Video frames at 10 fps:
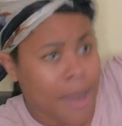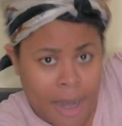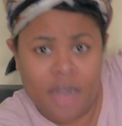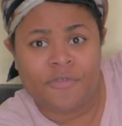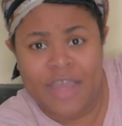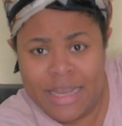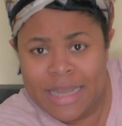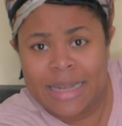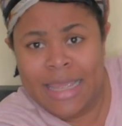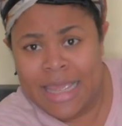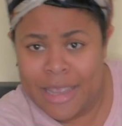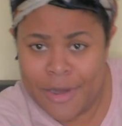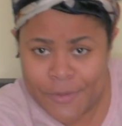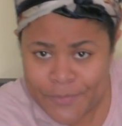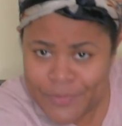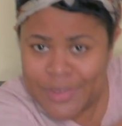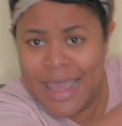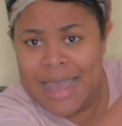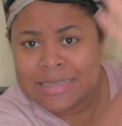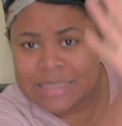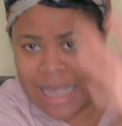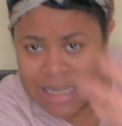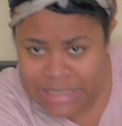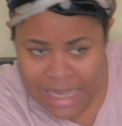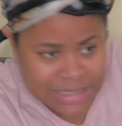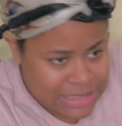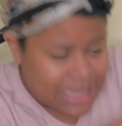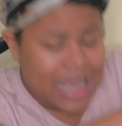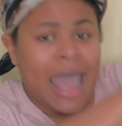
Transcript: conveniently here. Yes, yes, yes.